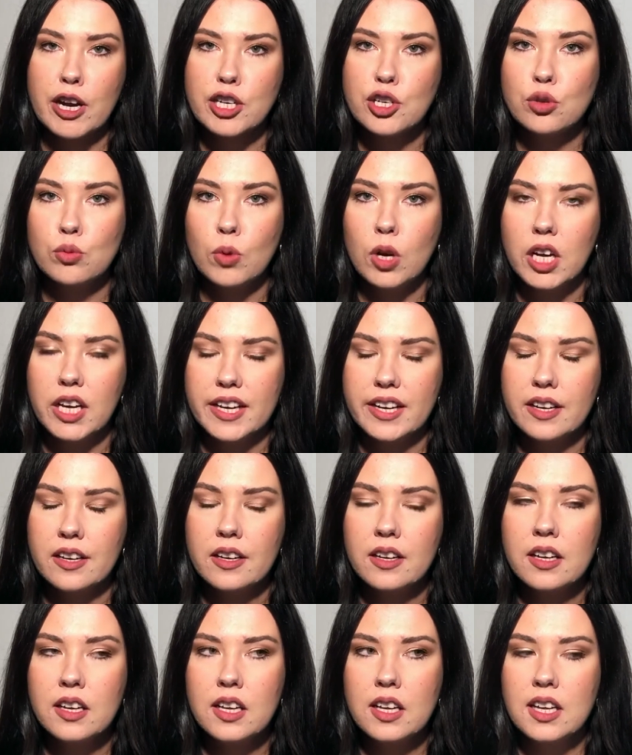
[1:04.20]
one,
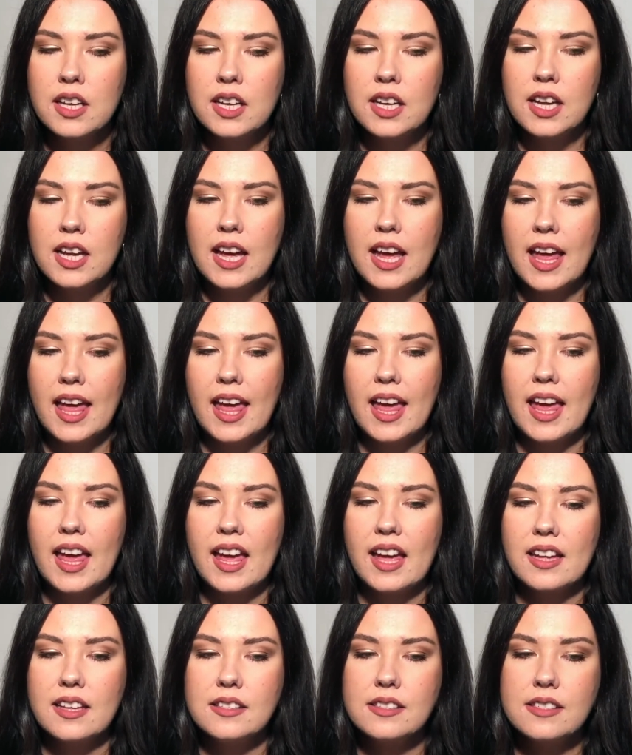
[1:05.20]

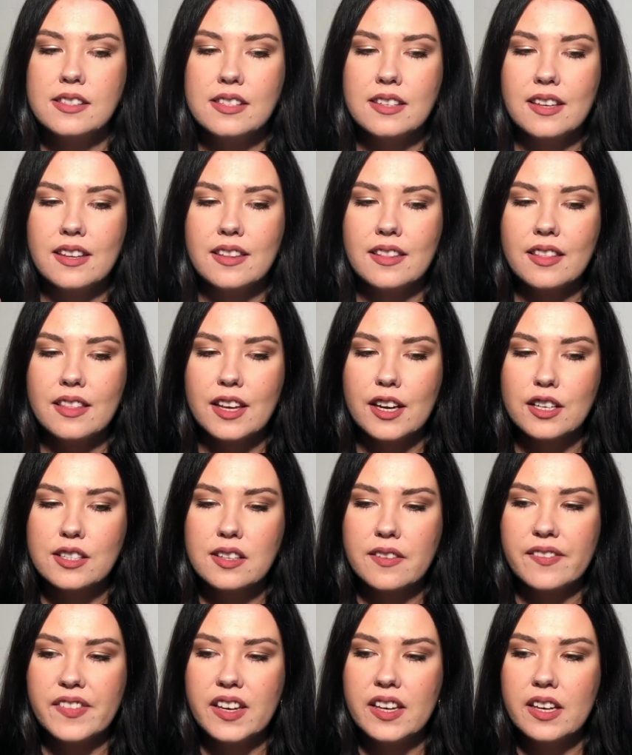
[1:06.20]
and there's a
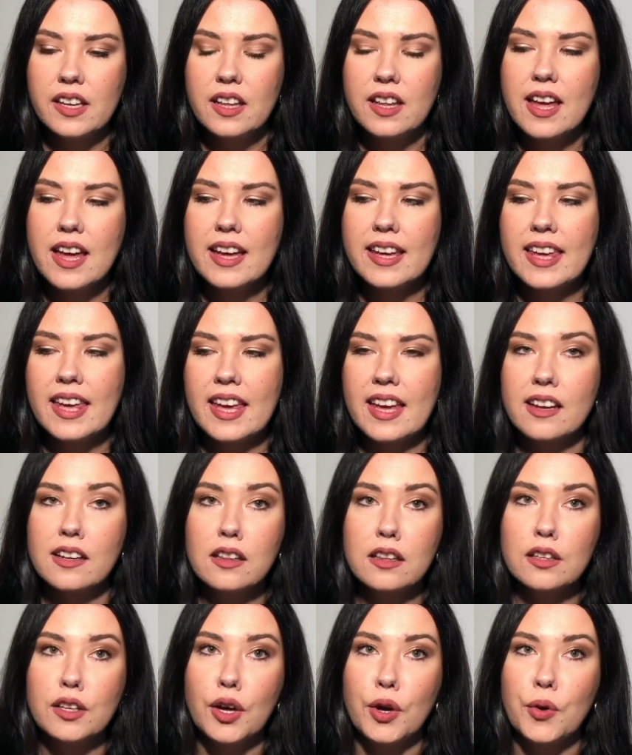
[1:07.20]
vanilla
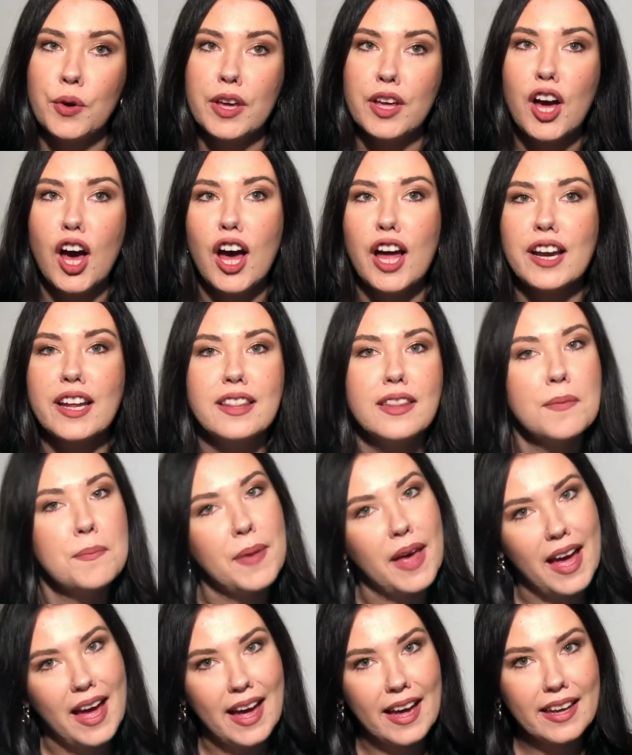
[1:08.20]
candle going on in the
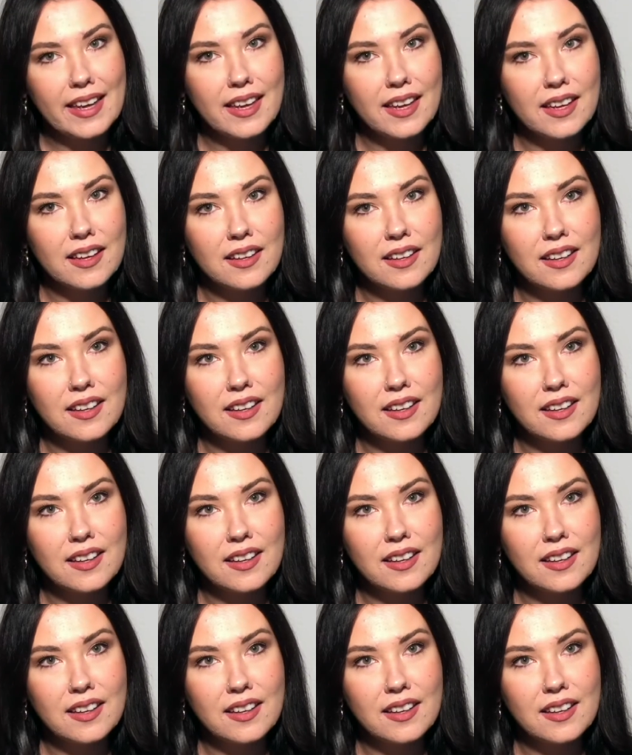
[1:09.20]
back,